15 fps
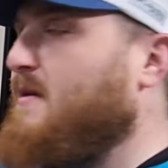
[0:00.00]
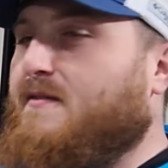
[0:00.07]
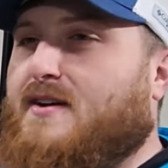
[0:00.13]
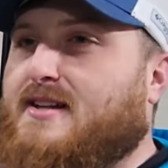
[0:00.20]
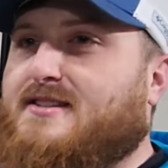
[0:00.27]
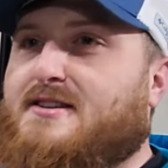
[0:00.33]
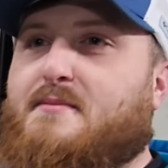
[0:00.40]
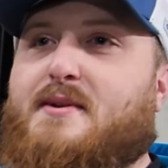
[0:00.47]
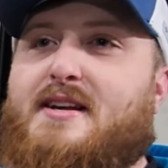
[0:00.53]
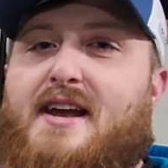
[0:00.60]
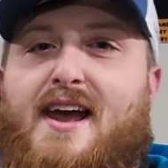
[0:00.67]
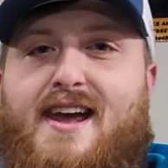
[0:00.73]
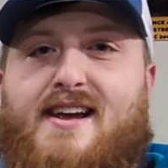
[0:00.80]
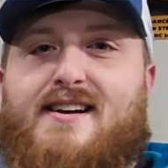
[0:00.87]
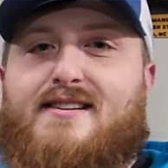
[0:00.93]
I've had so many
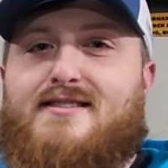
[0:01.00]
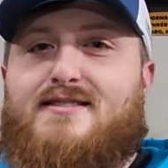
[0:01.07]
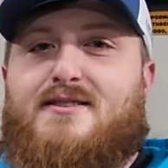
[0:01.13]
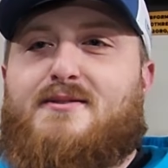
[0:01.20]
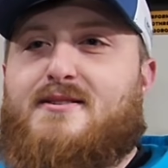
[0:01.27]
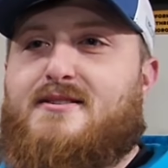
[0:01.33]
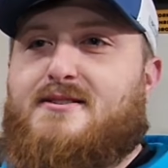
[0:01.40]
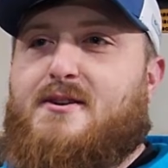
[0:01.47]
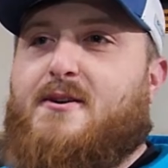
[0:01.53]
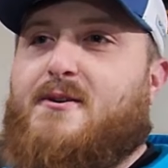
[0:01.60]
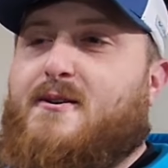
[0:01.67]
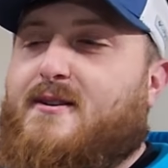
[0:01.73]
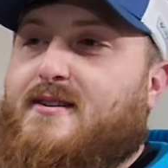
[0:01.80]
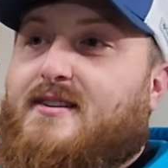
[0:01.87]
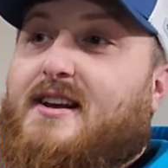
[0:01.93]
hands on this
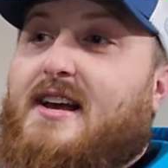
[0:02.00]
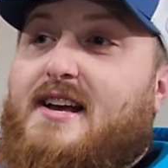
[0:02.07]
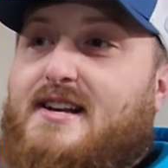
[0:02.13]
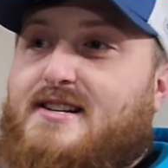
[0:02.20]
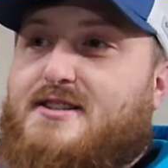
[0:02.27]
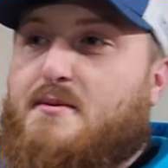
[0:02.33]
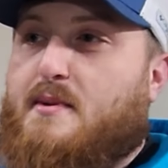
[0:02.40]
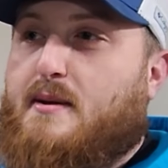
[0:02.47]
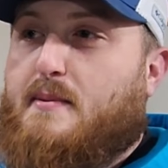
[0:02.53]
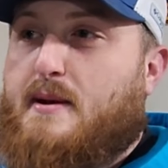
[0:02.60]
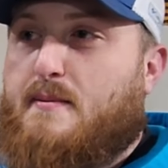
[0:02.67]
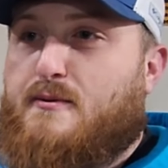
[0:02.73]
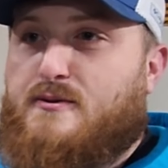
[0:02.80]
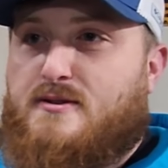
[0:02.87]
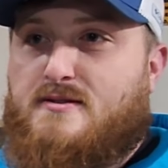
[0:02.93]
car, and so many
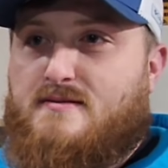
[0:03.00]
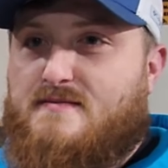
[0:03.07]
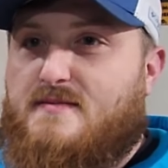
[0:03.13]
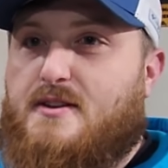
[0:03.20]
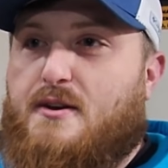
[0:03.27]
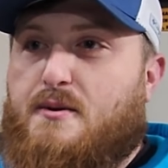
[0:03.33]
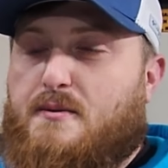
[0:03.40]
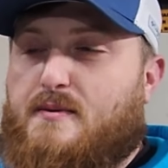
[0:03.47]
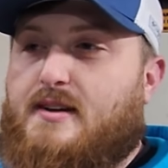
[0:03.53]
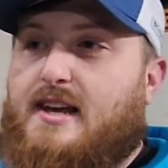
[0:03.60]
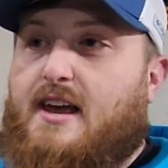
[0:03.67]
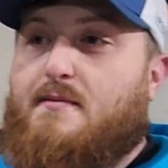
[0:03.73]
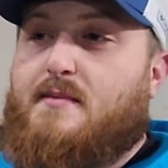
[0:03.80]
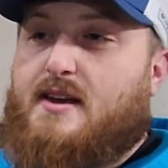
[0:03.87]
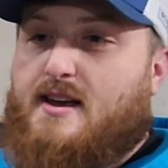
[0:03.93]
people,
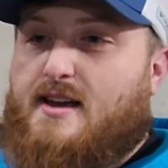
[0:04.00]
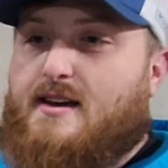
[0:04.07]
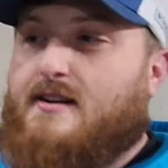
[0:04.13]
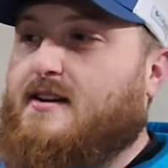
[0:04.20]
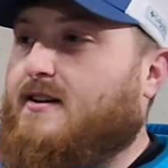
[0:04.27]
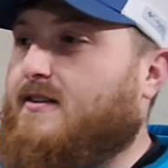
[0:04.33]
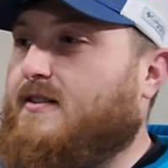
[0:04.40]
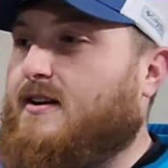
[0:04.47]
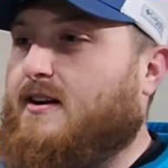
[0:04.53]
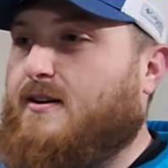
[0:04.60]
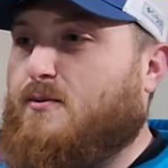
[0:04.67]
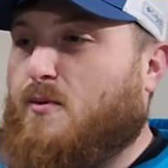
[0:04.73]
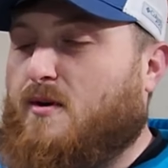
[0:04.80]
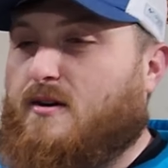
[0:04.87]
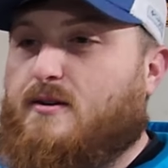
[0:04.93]
gave me a hand here and there
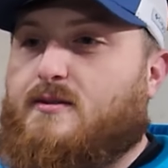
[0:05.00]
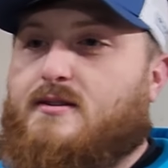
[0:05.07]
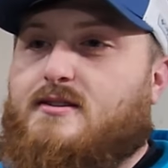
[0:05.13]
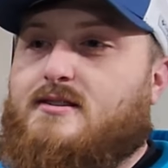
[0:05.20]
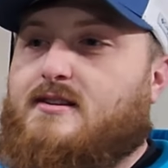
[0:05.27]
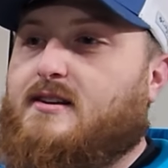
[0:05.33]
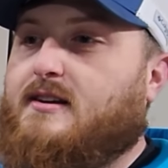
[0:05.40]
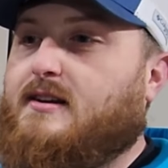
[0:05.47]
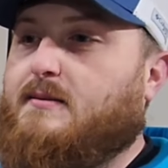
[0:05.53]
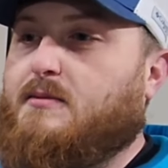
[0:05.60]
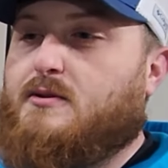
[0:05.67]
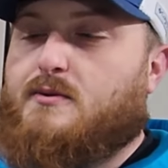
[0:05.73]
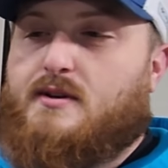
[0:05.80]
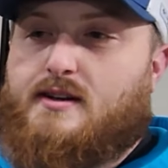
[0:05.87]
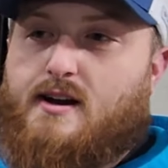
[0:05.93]
working on this thing
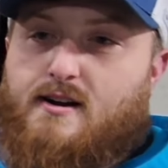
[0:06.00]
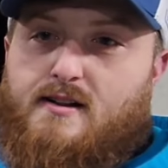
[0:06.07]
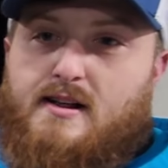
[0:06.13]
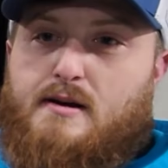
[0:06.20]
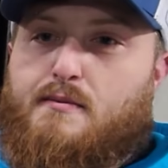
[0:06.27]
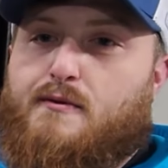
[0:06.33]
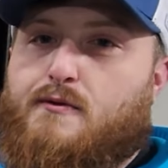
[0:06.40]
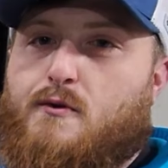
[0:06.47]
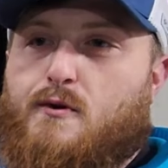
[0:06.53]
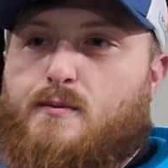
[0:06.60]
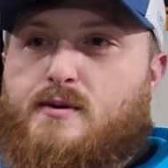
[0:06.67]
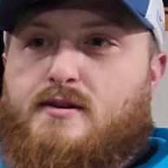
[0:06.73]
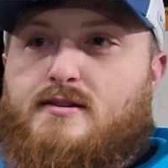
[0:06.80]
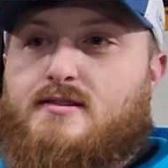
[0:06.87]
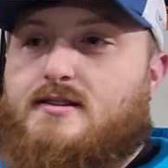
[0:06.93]
between Carolina
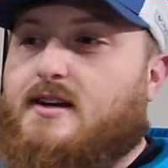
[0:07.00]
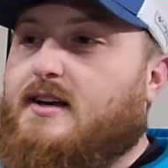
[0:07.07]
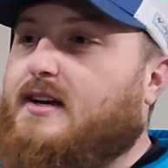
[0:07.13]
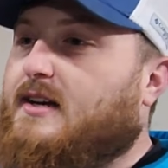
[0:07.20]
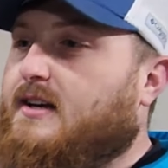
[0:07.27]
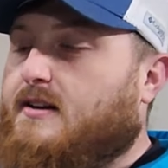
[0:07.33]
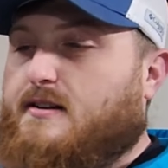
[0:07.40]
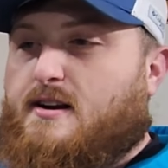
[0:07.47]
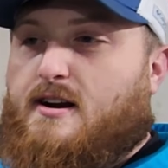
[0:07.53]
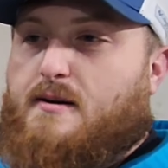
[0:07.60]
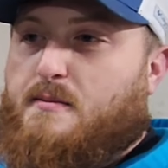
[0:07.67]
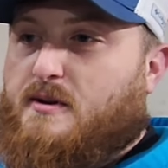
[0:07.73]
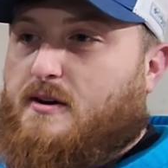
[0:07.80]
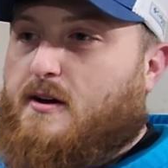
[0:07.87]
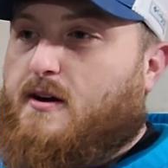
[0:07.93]
Performance, Derek
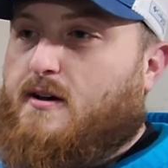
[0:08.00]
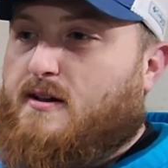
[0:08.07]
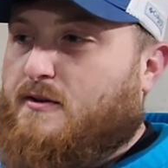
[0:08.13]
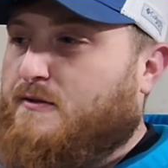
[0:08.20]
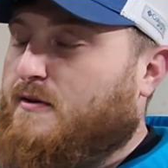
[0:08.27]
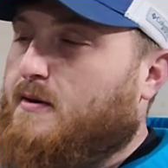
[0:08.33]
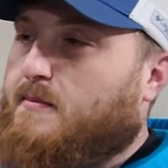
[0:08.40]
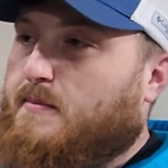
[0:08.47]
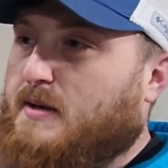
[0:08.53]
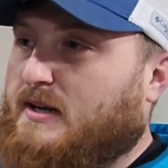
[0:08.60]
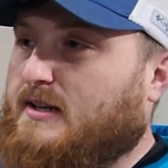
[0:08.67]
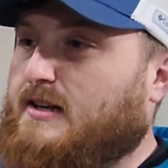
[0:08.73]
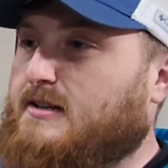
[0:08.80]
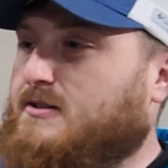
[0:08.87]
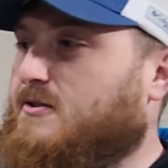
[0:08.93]
McCall over at Big
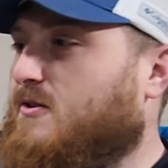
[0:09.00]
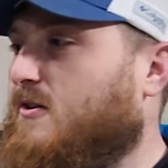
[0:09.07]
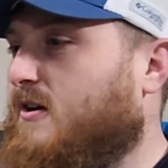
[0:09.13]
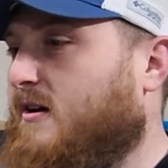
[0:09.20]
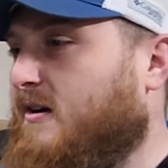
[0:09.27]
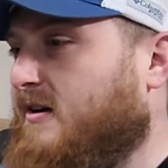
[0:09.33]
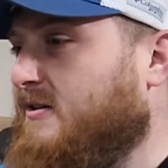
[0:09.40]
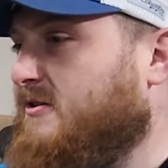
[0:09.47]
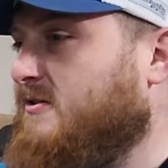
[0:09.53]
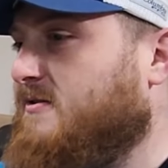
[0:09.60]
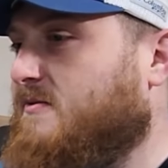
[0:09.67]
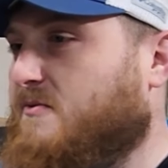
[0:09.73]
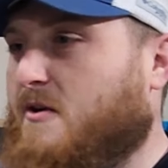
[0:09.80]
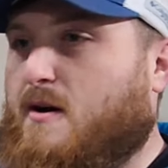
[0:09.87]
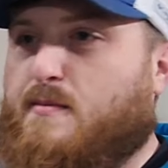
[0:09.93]
D's Garage,
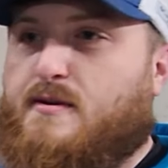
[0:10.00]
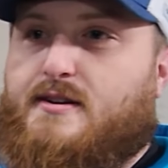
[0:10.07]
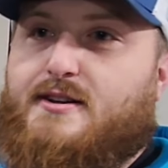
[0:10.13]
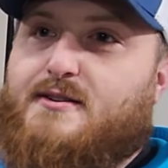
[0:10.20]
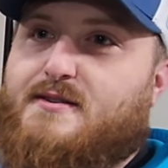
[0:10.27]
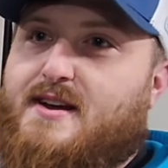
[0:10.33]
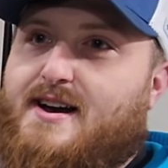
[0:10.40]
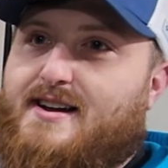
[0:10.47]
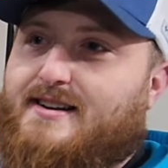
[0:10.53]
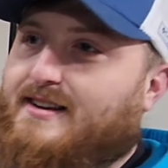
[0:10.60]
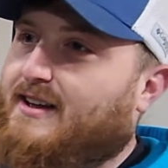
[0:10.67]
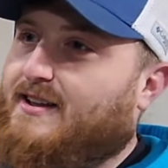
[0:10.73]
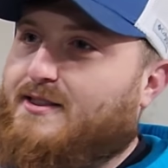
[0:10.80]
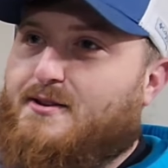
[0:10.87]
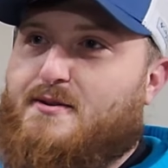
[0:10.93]
Robert Dildine,
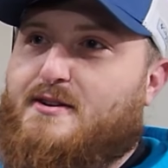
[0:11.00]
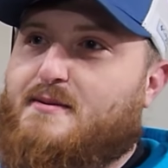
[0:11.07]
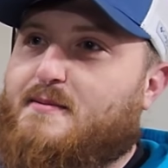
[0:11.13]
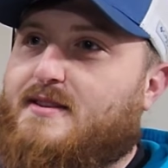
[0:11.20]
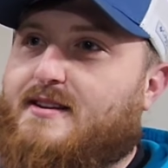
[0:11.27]
got to throw him in